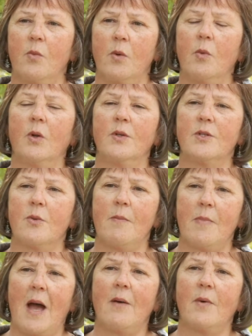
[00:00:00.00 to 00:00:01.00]
We want to
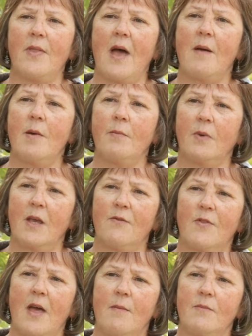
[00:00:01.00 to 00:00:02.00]
empower them and
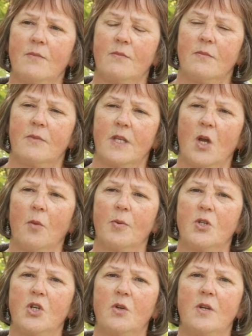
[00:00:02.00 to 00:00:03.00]
give them the
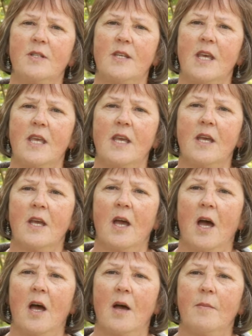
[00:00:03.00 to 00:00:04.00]
opportunity
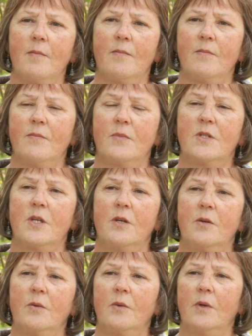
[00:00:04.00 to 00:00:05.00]

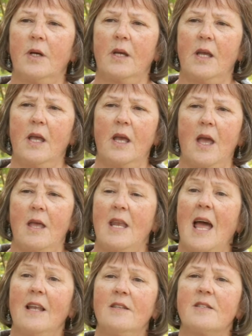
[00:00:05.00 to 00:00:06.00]
to
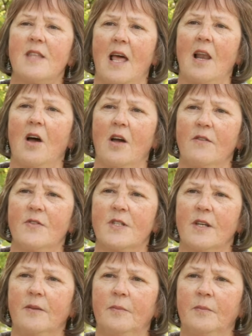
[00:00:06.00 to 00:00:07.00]
enhance their lives.